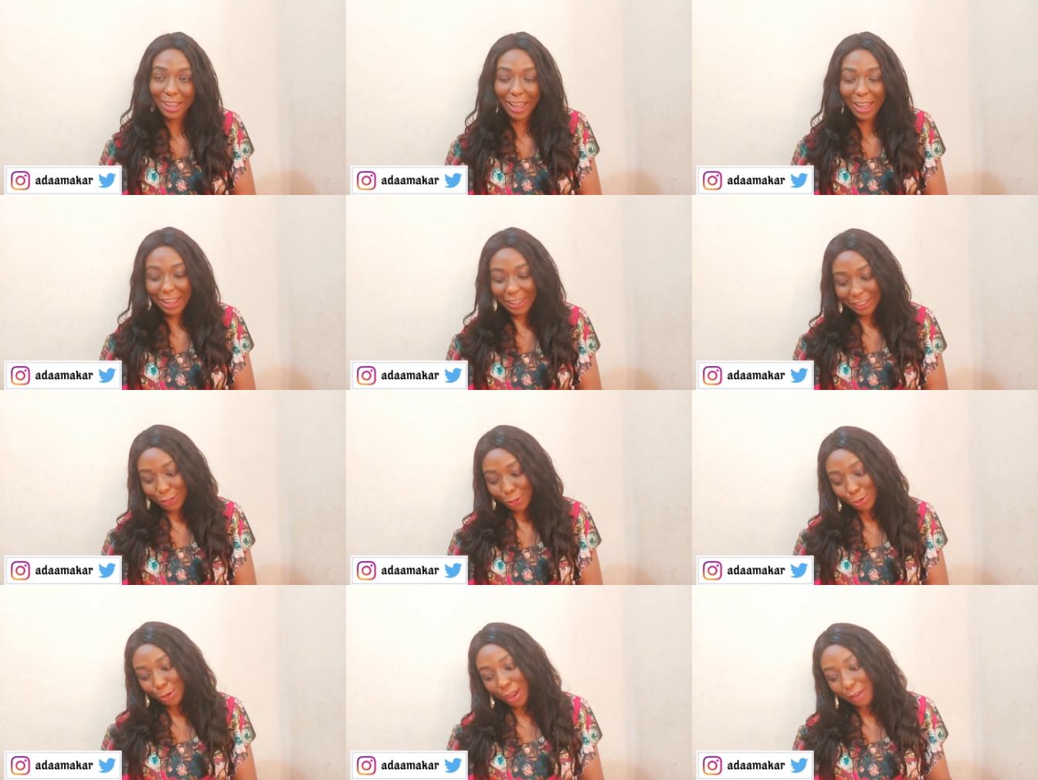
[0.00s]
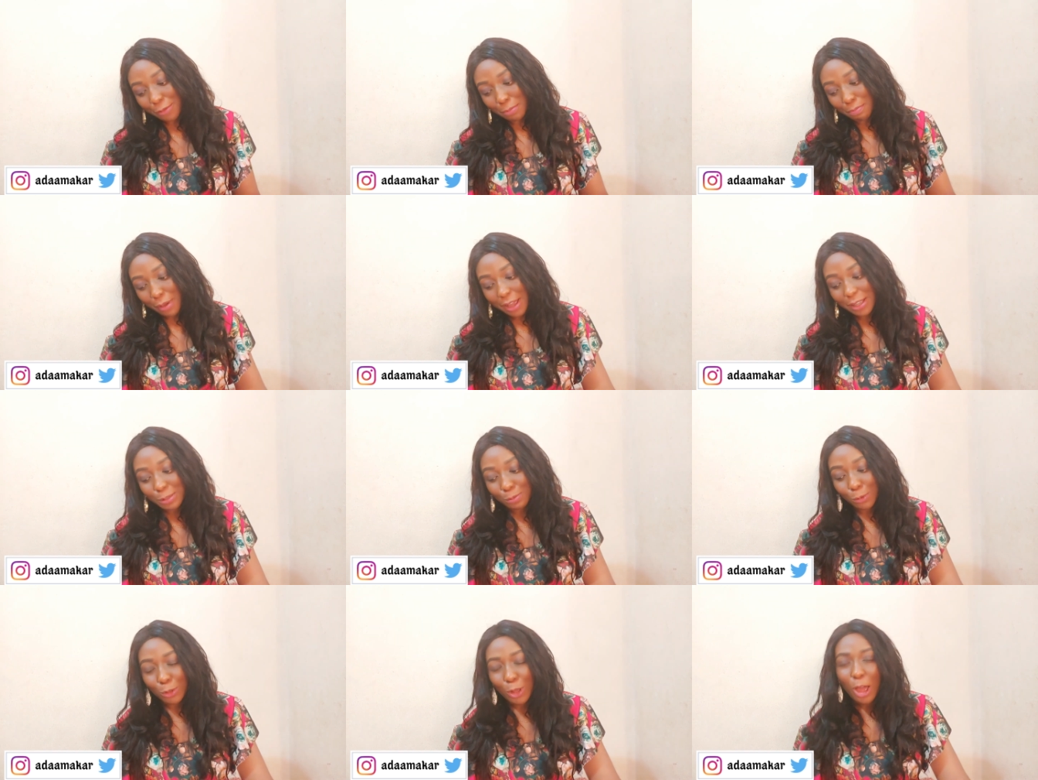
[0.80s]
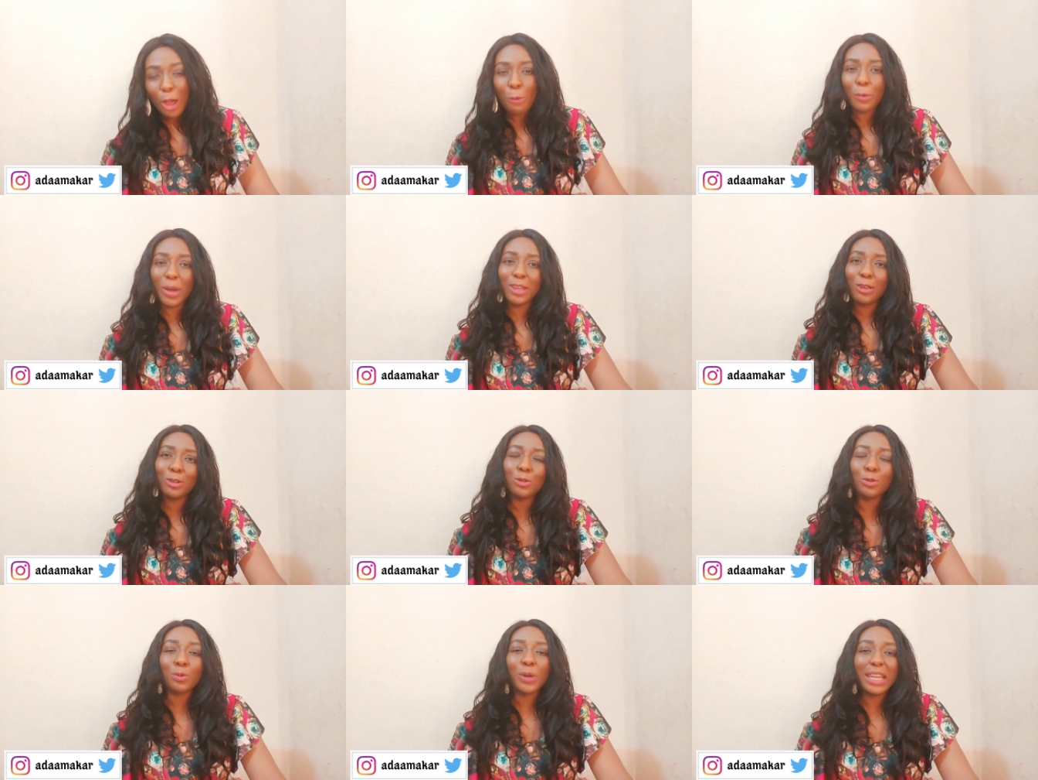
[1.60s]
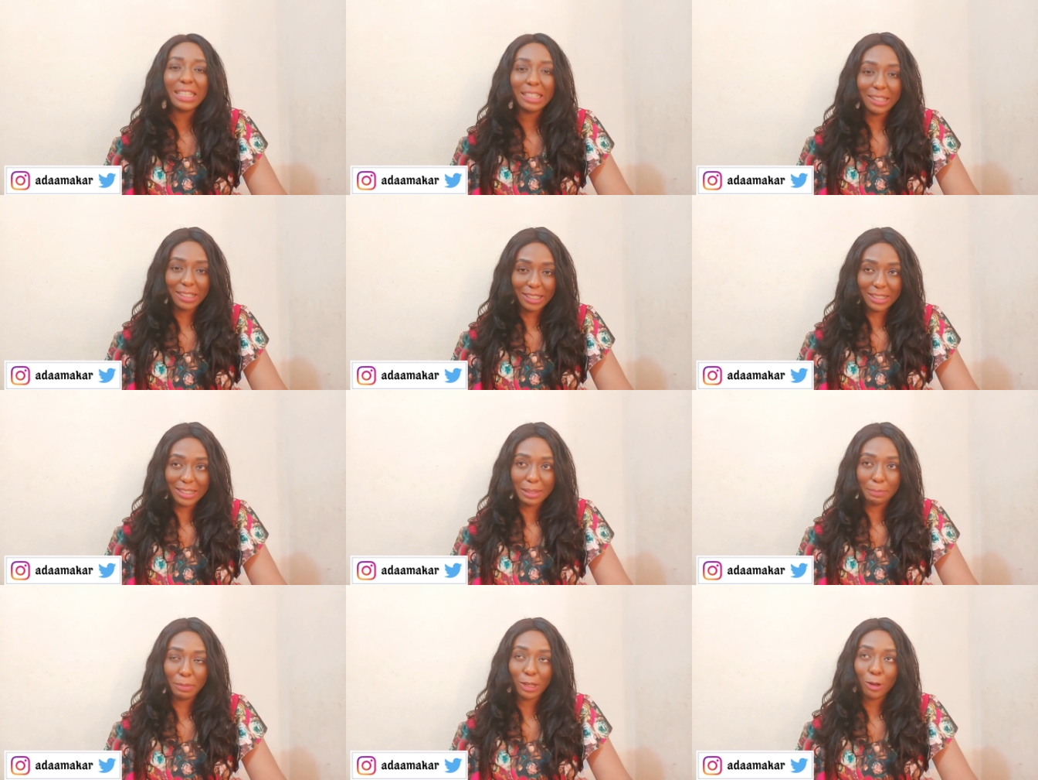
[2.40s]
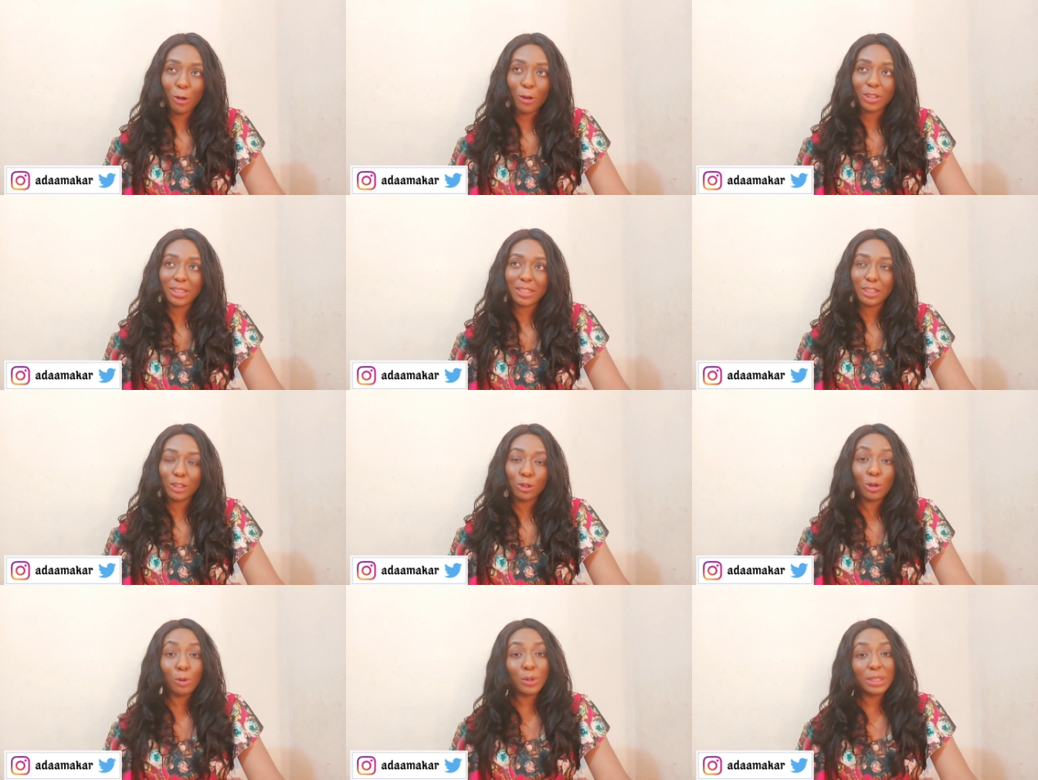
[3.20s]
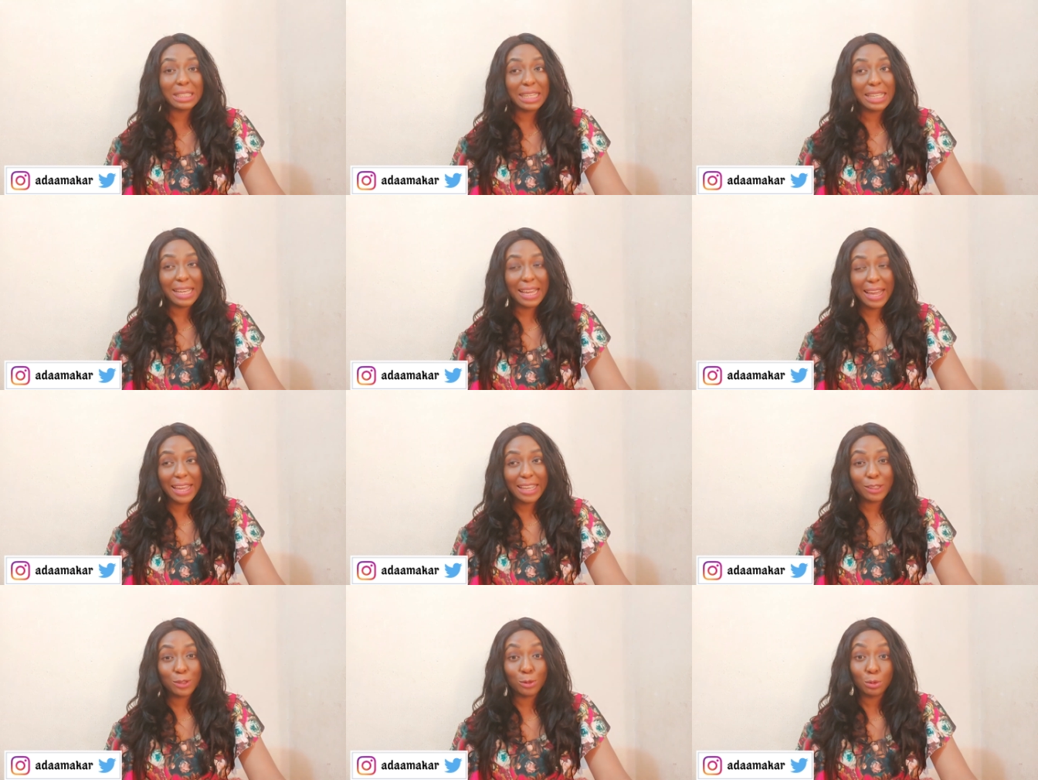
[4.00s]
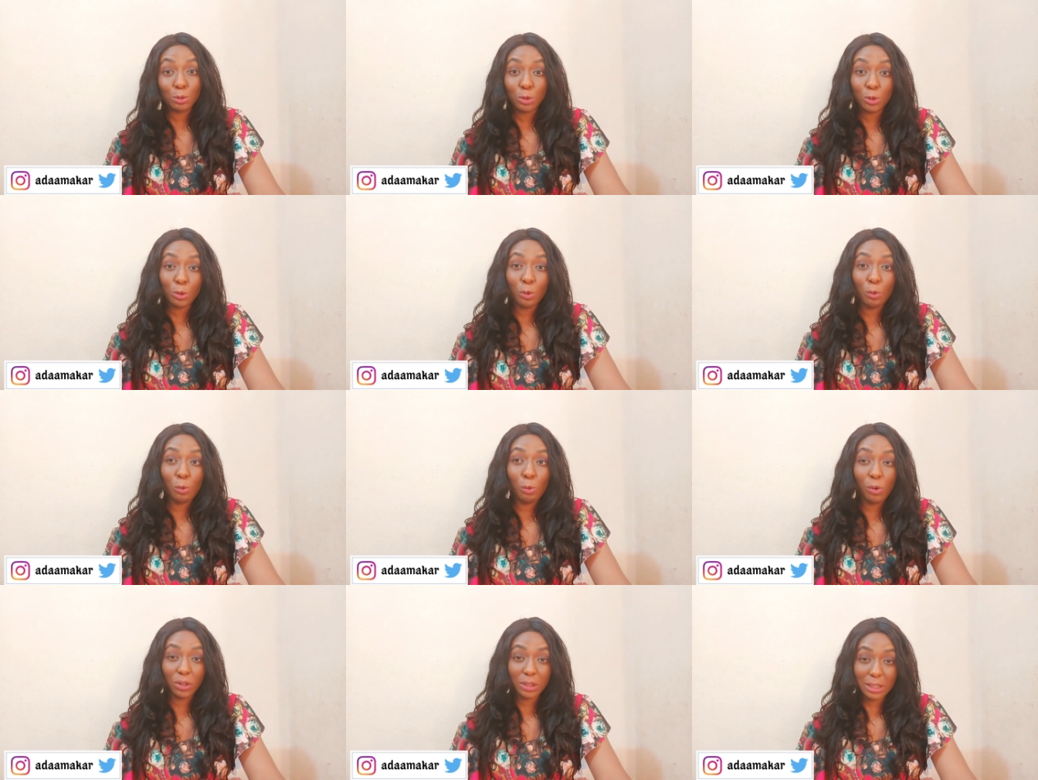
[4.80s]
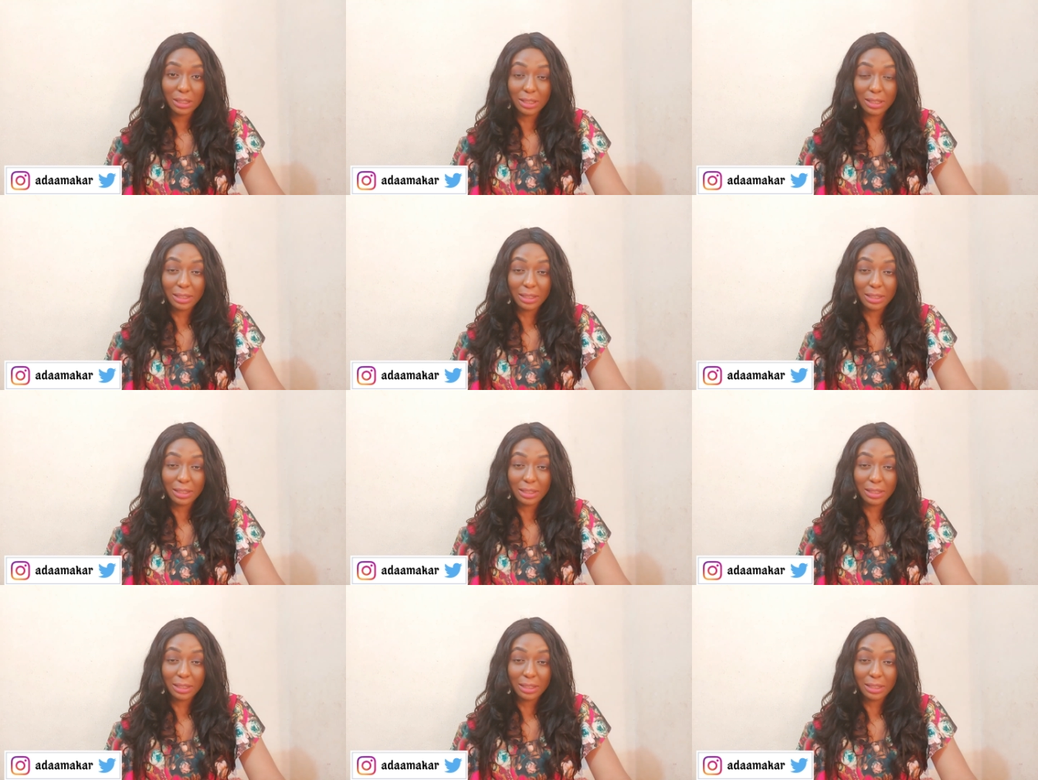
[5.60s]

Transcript: And you don't have a passport. Were you doing this because you don't want the guy to know your worth?